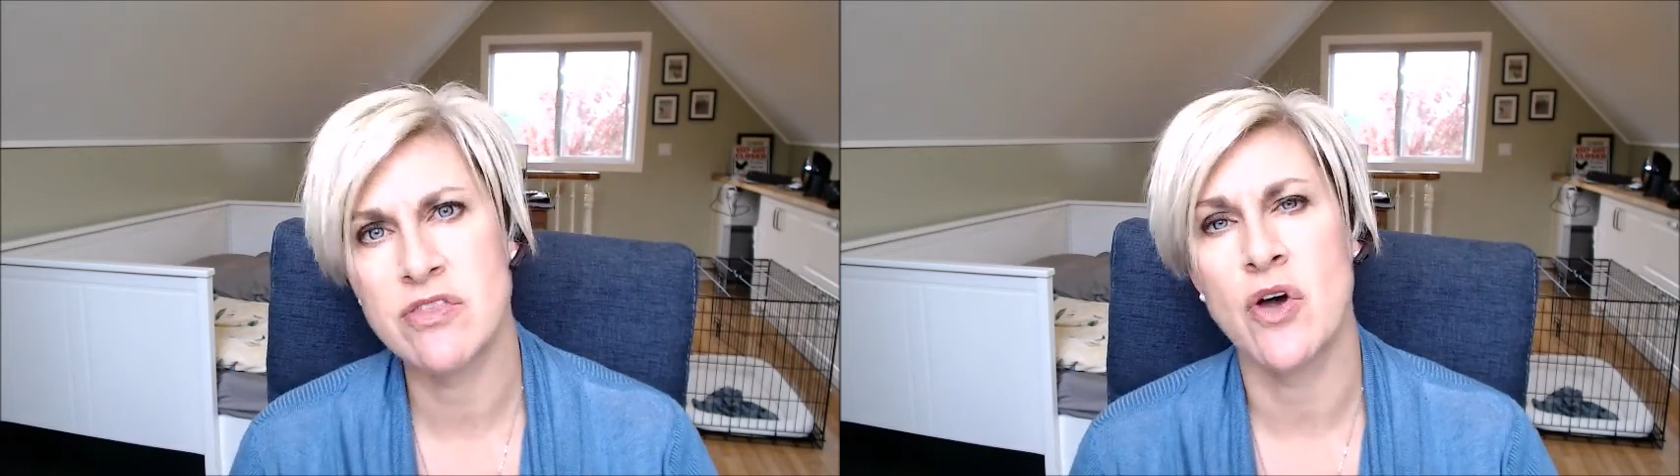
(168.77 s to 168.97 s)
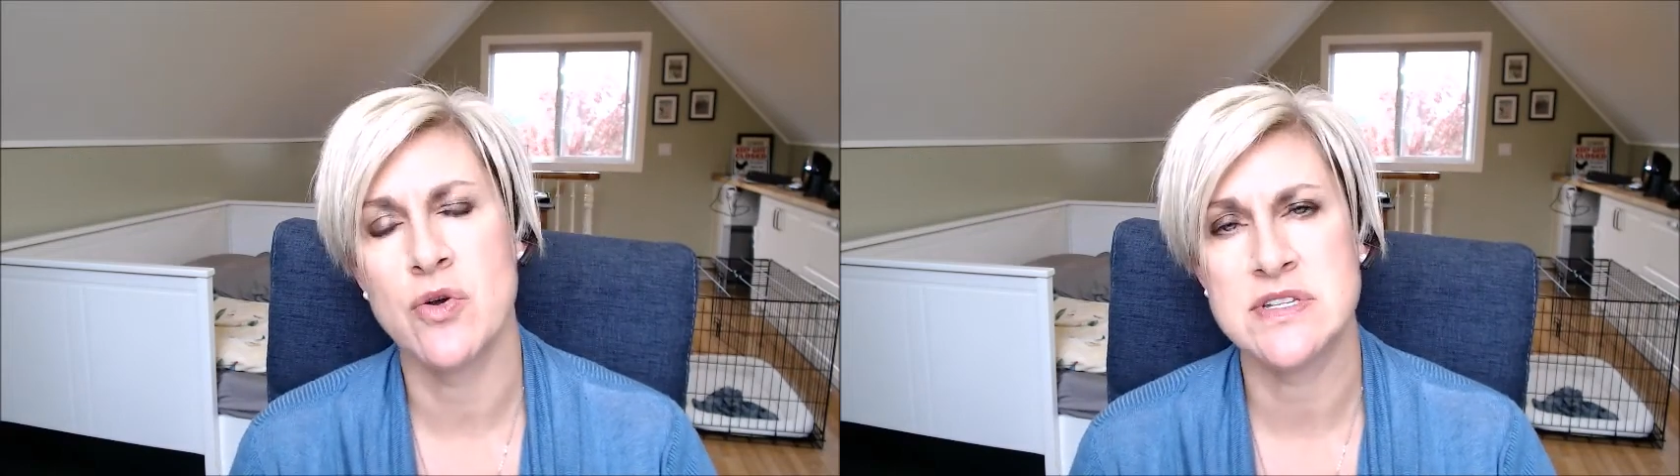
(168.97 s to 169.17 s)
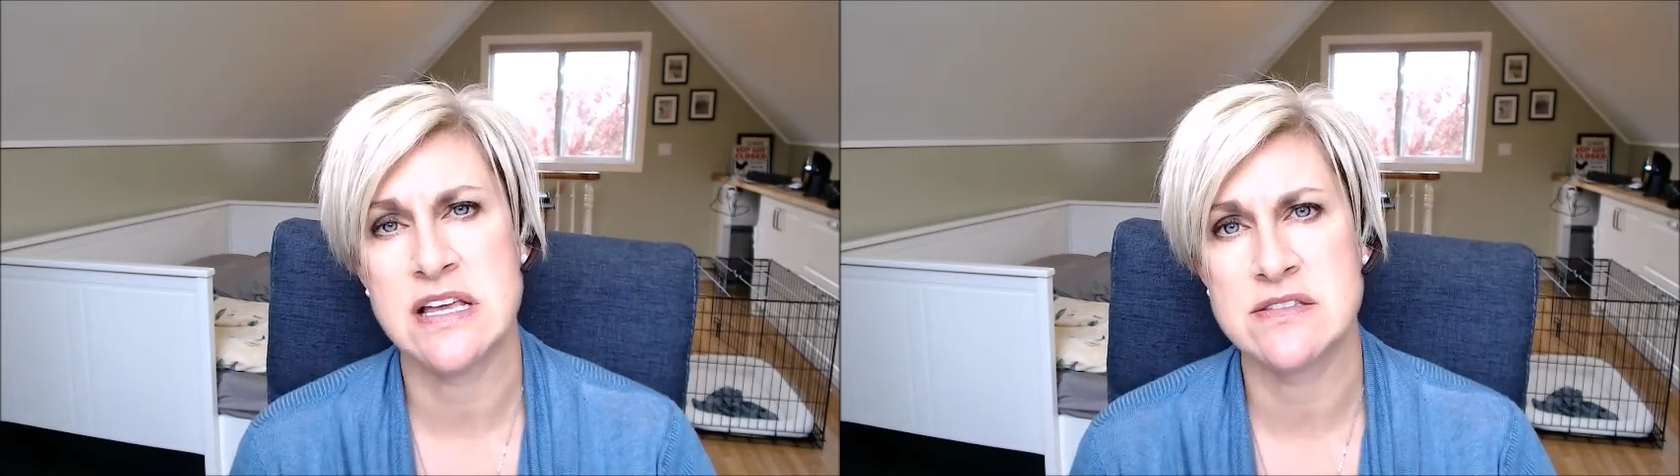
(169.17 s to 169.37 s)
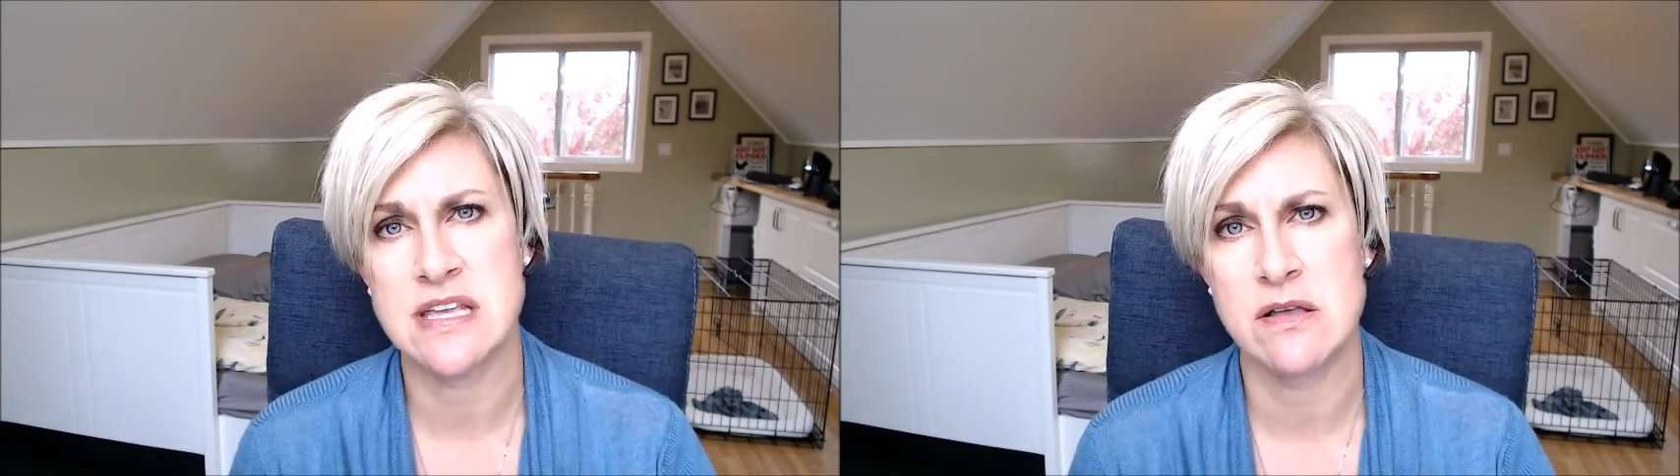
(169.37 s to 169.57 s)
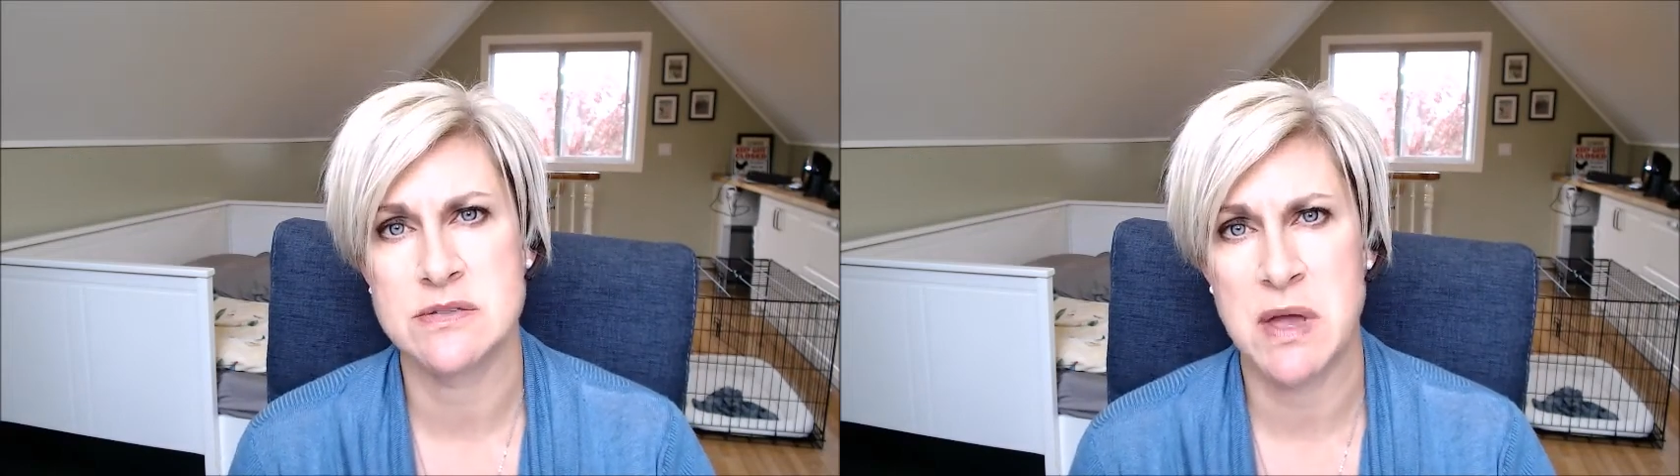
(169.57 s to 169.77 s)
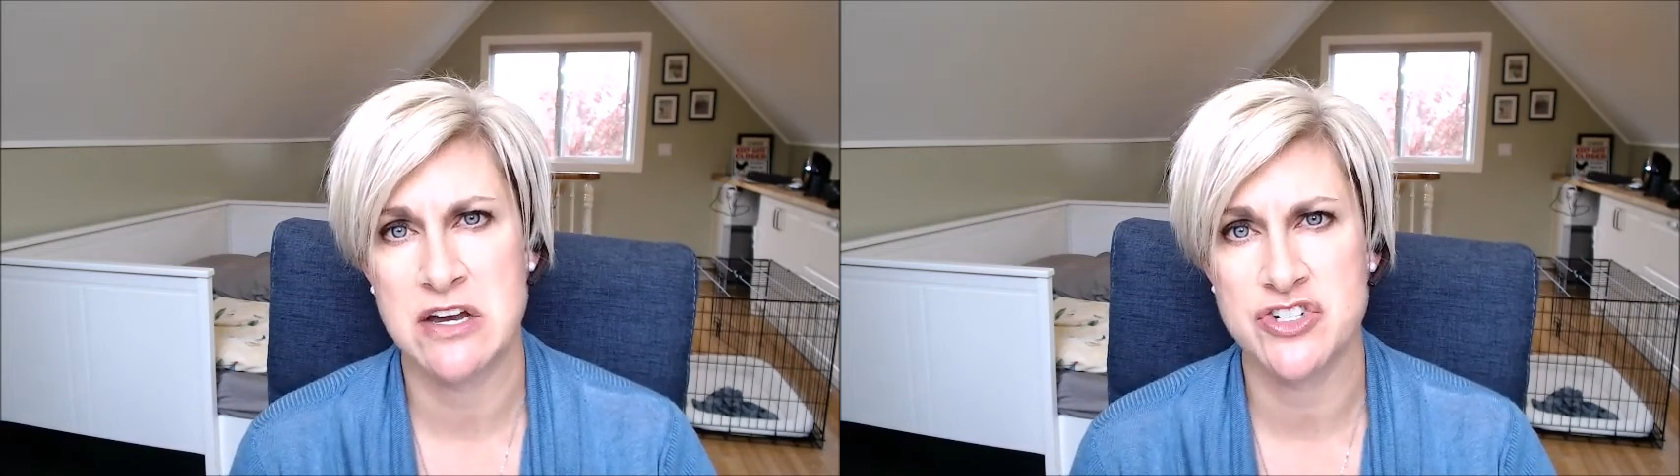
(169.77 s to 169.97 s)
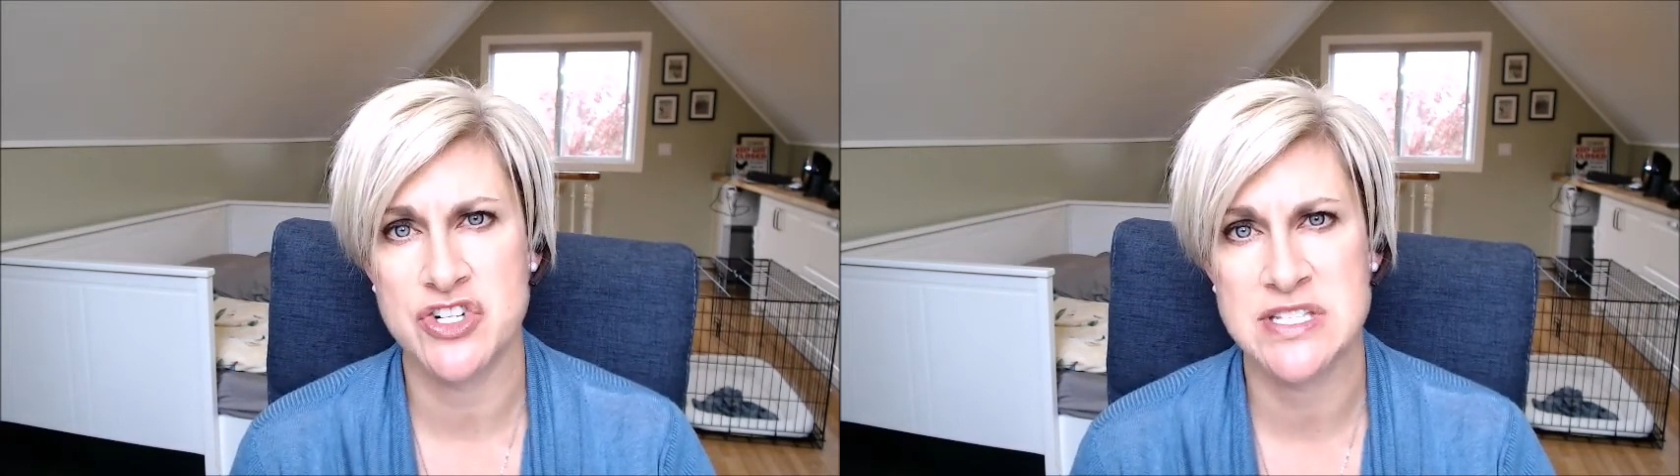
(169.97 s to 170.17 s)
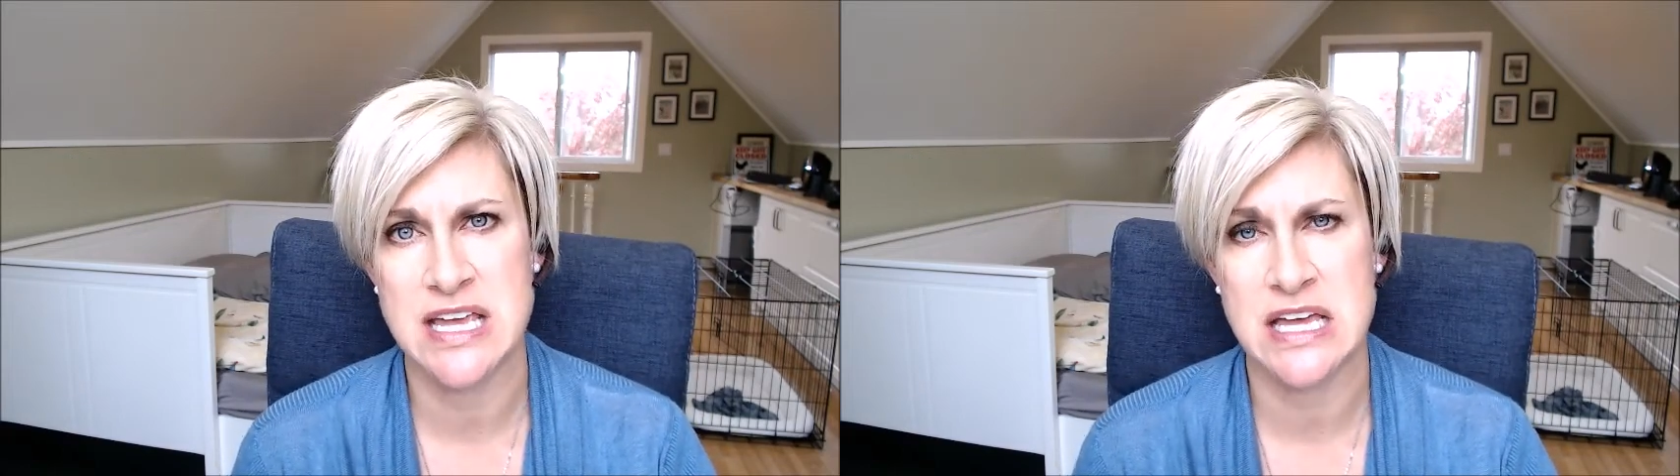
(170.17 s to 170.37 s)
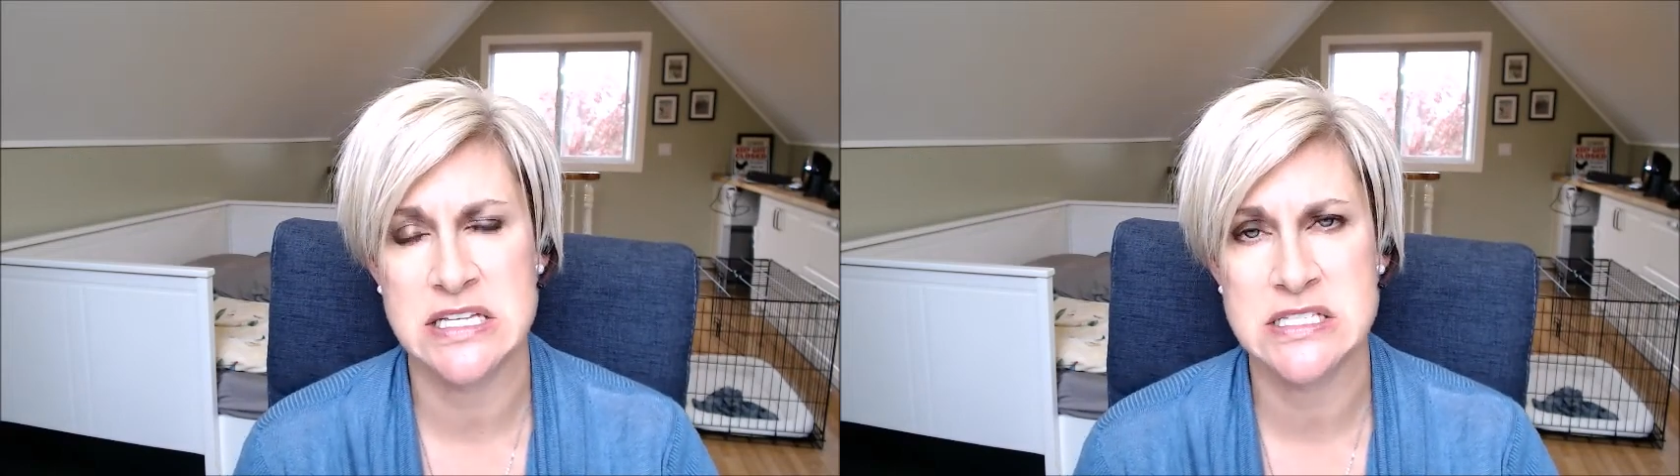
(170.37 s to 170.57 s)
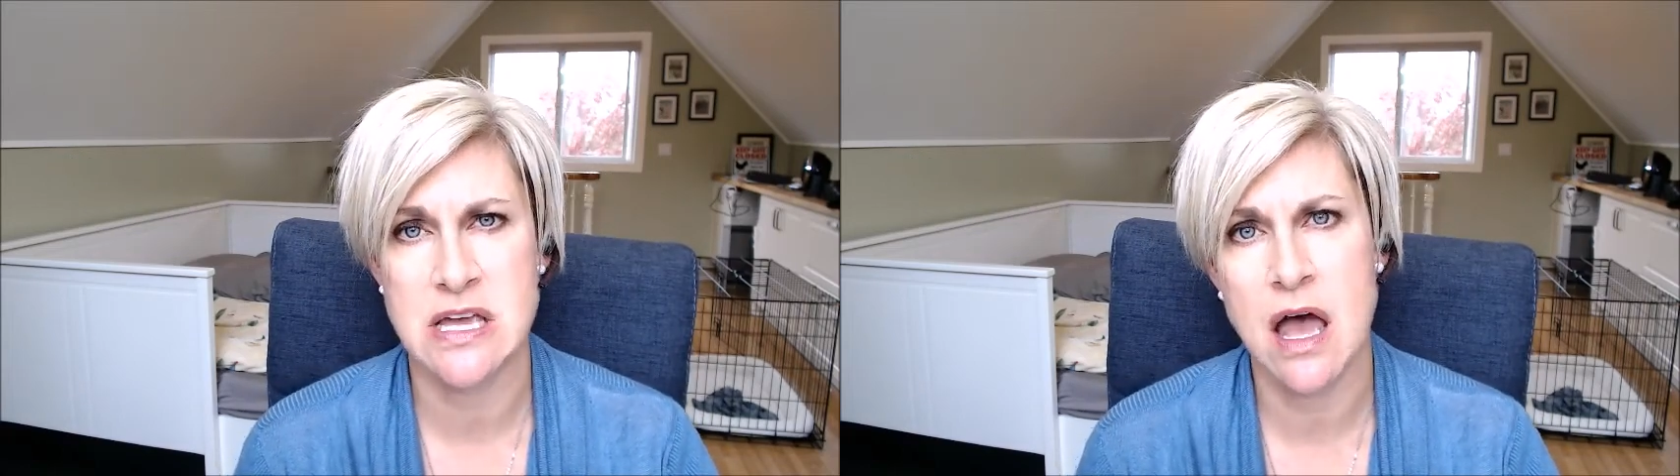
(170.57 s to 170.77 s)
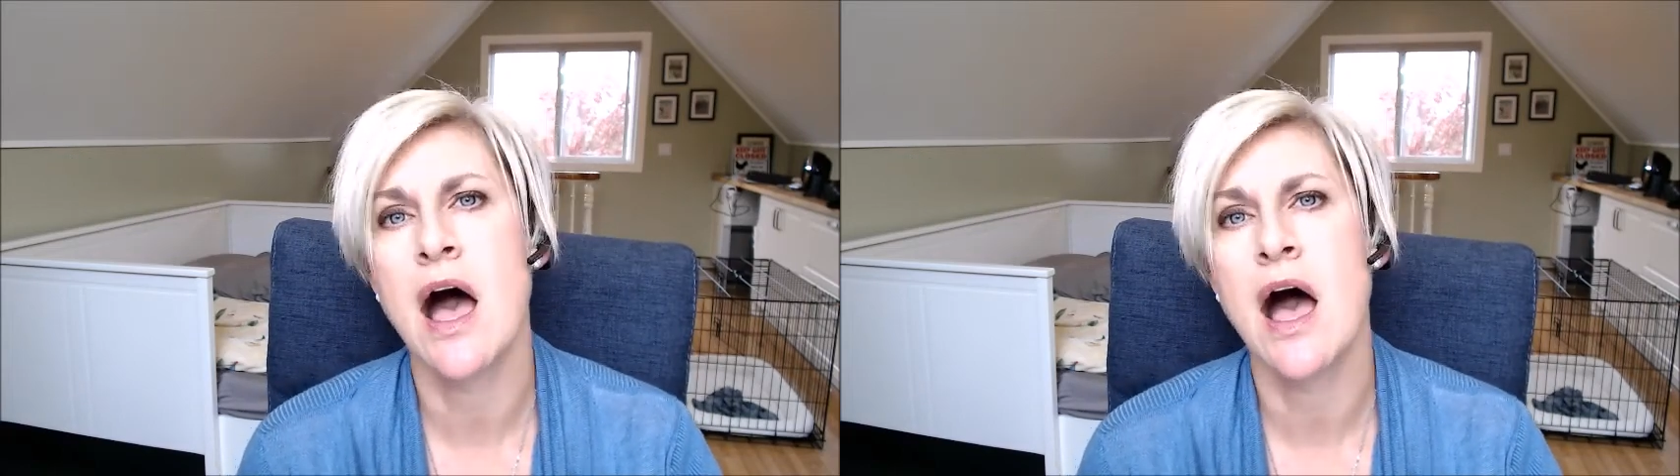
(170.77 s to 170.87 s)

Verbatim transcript: the hotel sales manager, says,